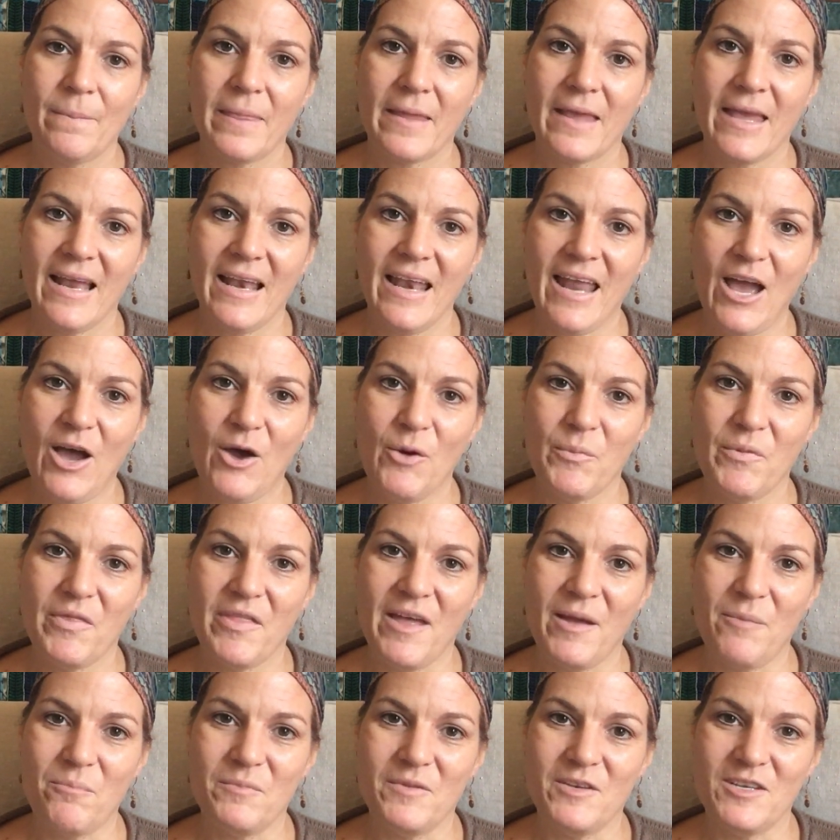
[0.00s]
can help
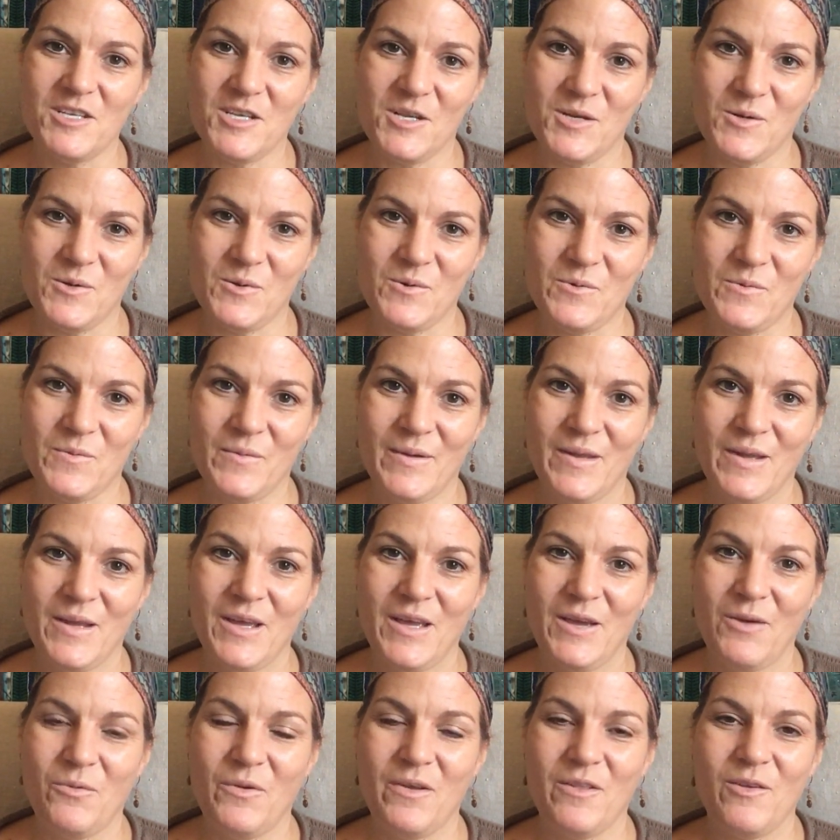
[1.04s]
them do
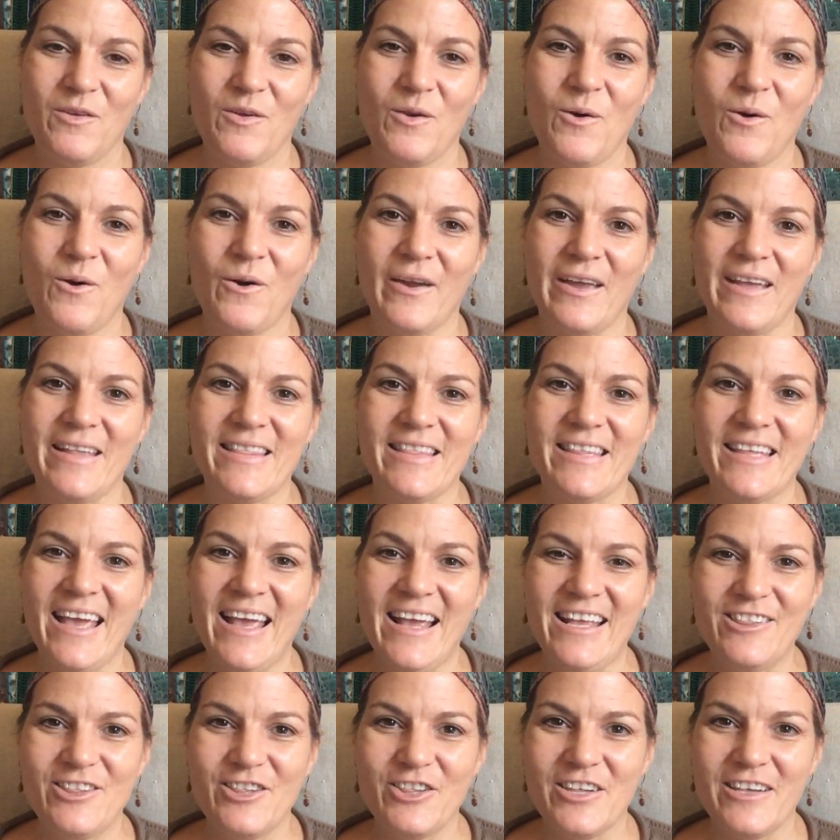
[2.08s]
with your
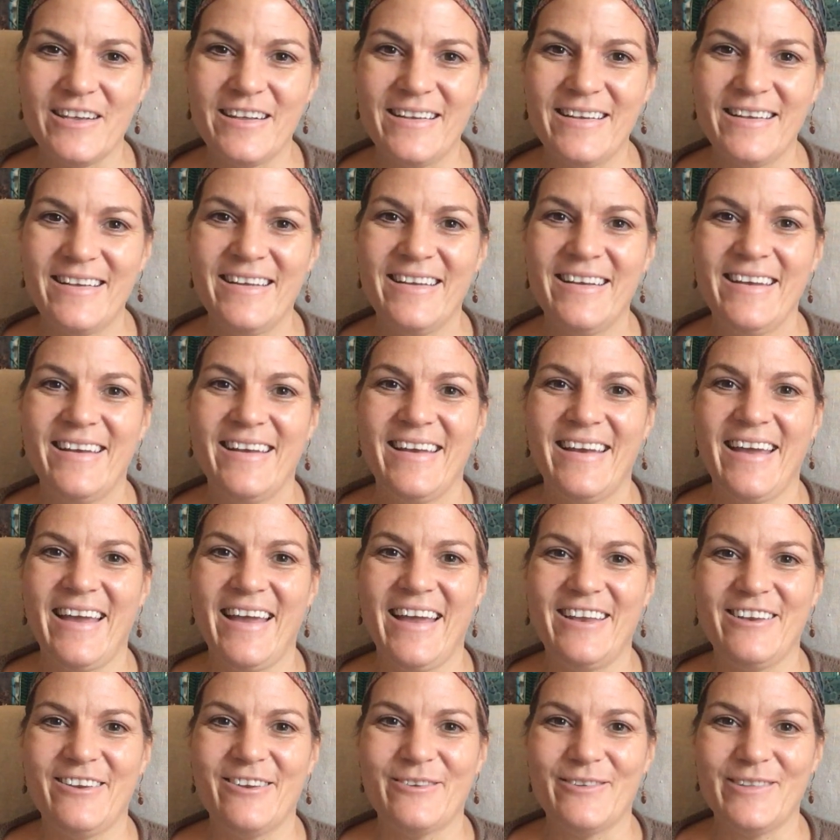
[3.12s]
intention
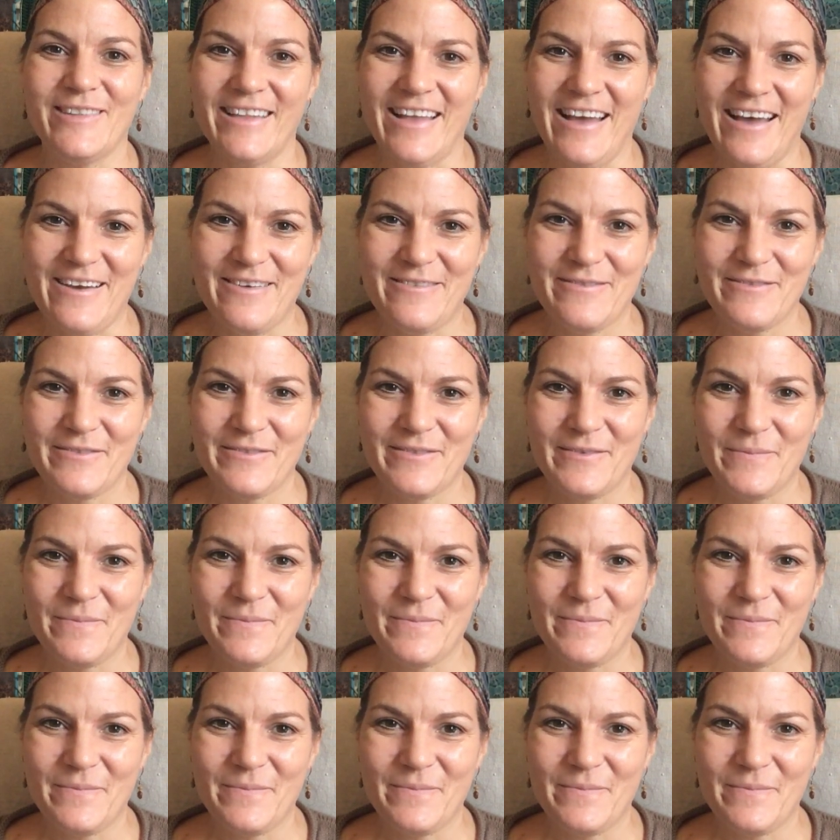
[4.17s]
and your love.